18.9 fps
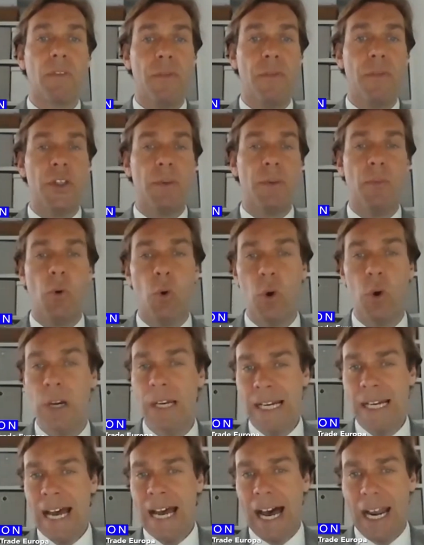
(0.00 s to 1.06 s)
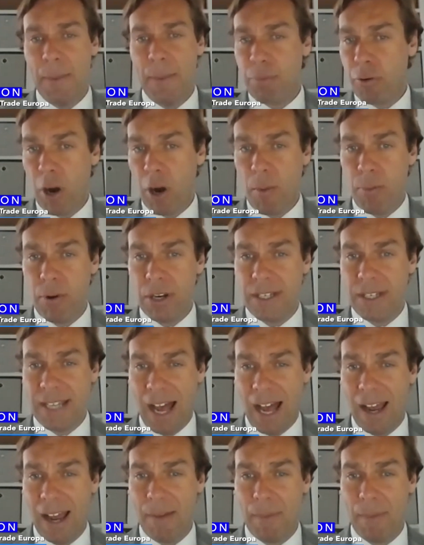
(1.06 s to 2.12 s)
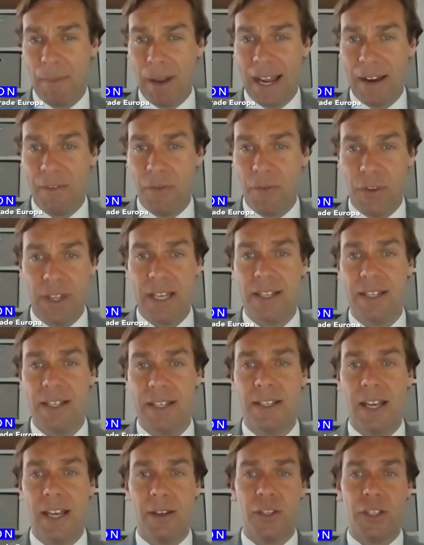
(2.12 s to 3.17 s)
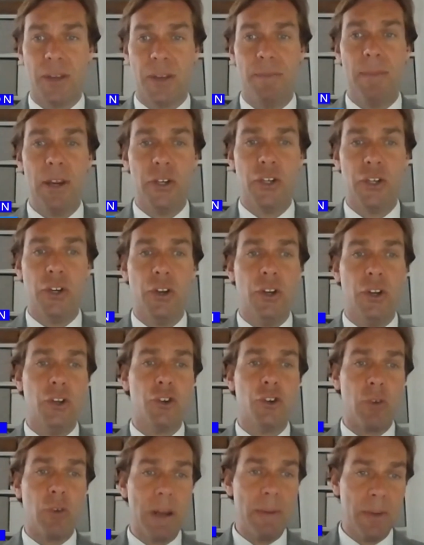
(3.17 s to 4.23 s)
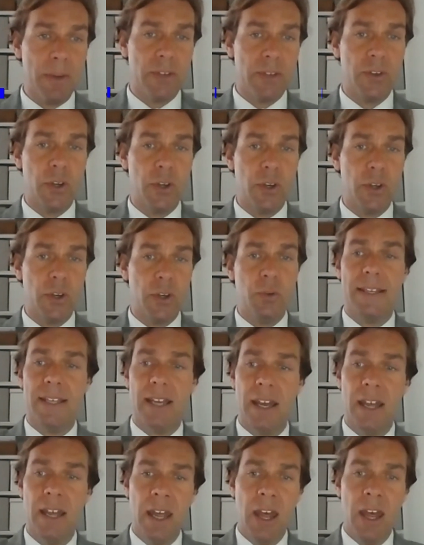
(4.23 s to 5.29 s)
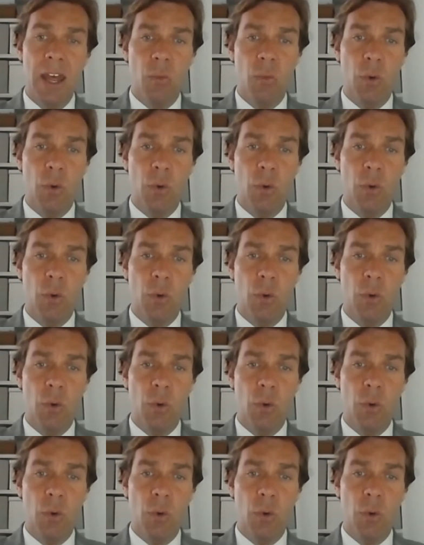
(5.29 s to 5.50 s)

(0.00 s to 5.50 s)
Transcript: Furthermore, an appropriate timeline for this submission and treatment of new data